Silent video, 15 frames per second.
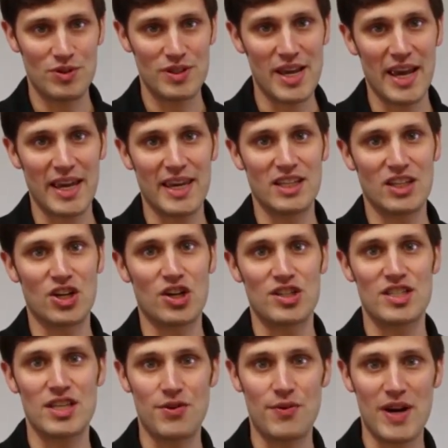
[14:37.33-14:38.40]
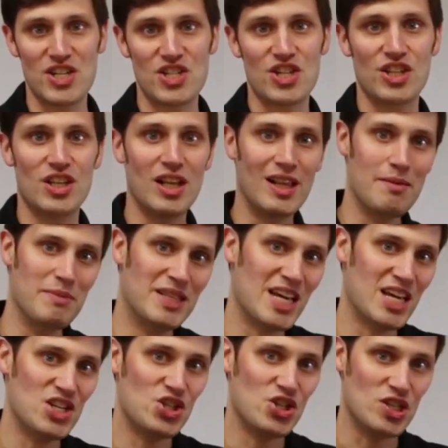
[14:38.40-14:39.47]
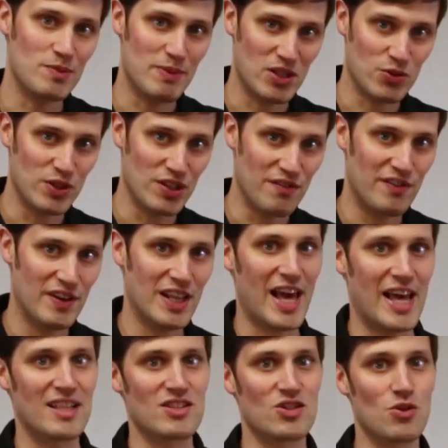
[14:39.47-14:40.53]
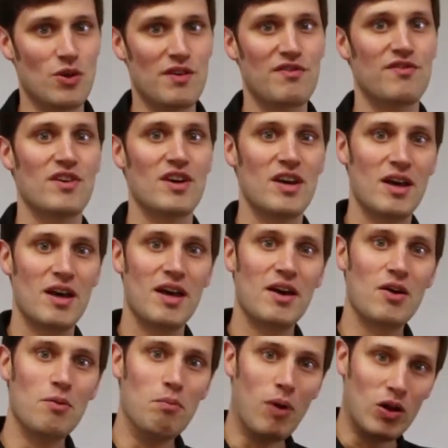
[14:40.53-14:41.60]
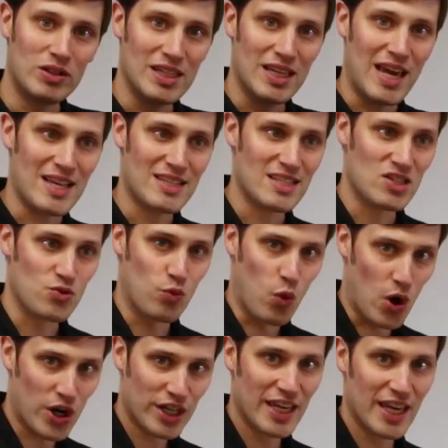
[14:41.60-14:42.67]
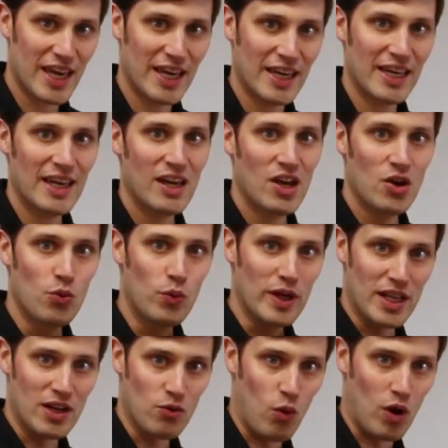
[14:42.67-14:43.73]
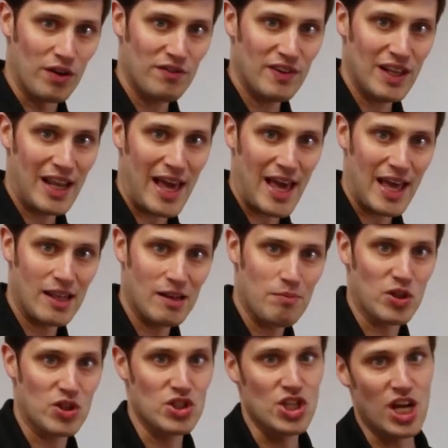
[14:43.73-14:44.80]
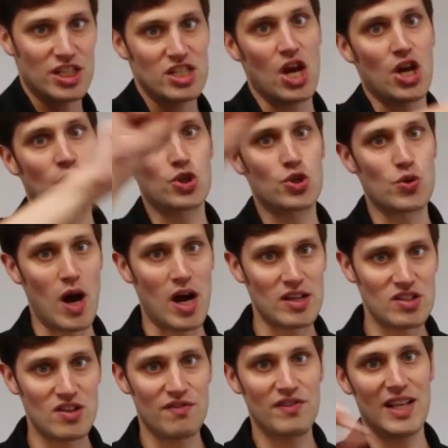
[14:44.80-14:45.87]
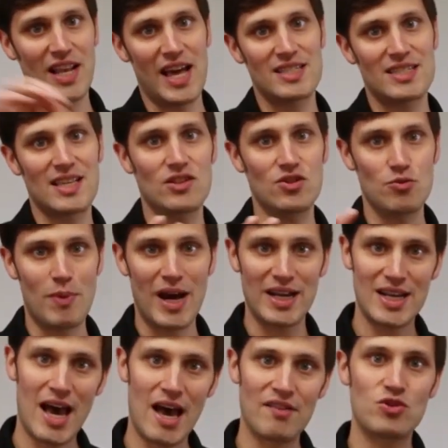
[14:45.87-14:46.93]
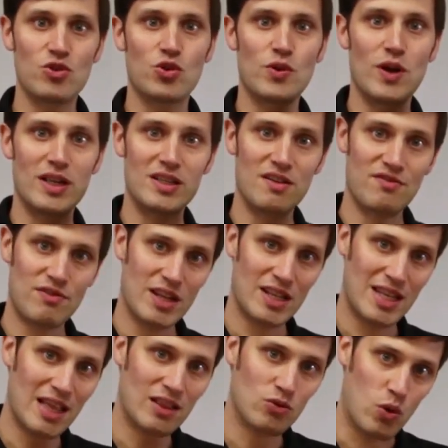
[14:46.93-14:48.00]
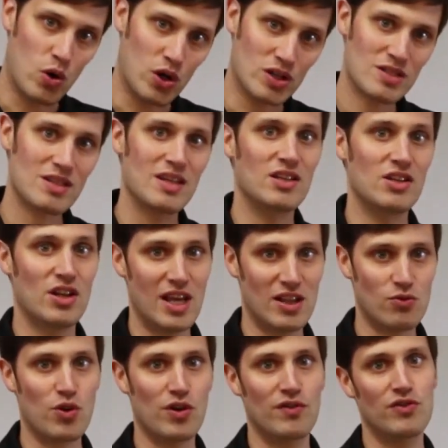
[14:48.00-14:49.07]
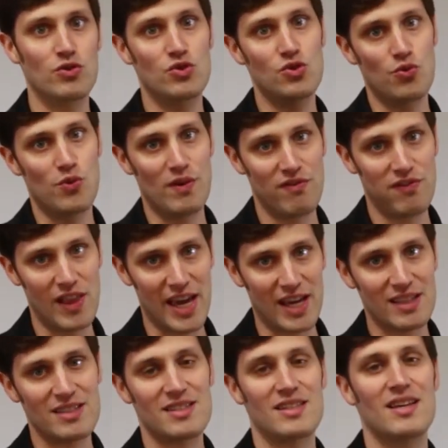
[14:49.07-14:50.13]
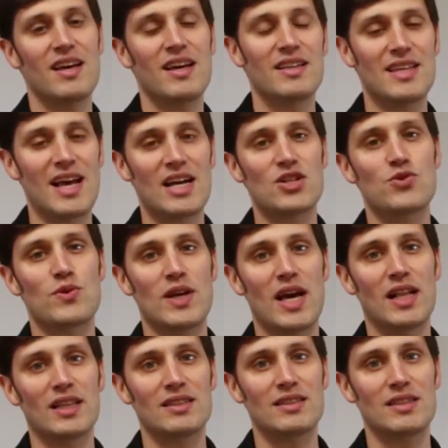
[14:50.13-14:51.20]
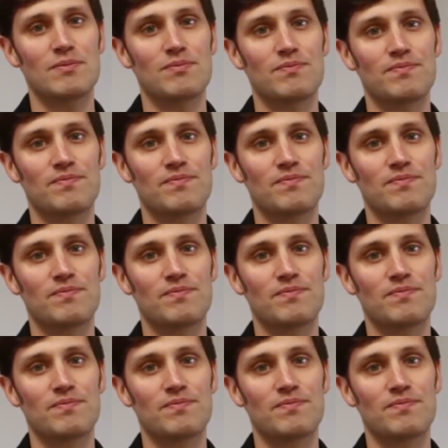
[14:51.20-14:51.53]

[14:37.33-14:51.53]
take in consideration the limitations between the VLANs. So if multicast is working within one VLAN but not across the VLANs, then you might have to create different networks in the network view to reflect that reality.